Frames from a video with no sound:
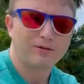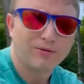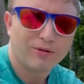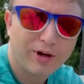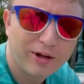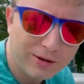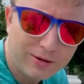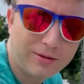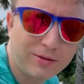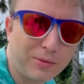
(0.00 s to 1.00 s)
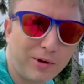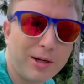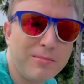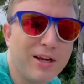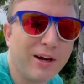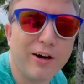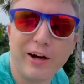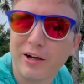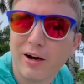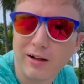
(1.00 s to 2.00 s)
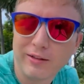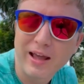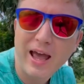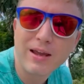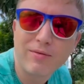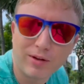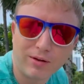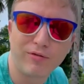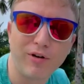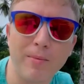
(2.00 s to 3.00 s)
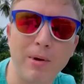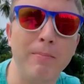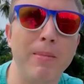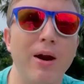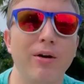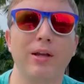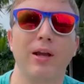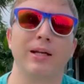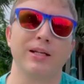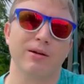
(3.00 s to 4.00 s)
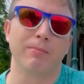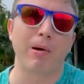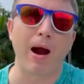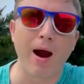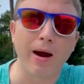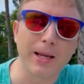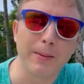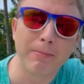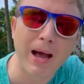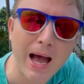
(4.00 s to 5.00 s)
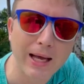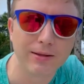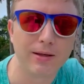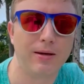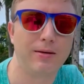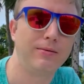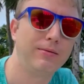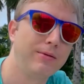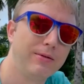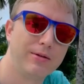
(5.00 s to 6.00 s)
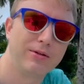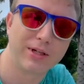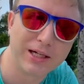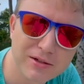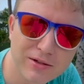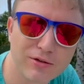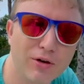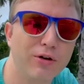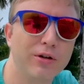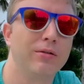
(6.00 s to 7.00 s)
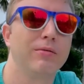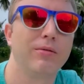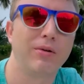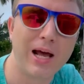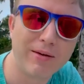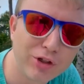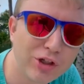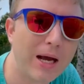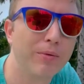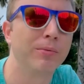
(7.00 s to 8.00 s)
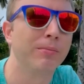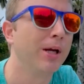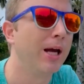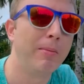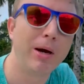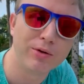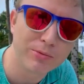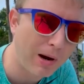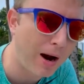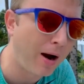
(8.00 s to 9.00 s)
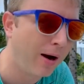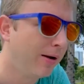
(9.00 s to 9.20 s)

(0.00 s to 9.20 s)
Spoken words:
Right, so we're going to meet a guy called David from America, and he's a bar in Pattaya. So that's the story. We're going to have a chat with him about his bar,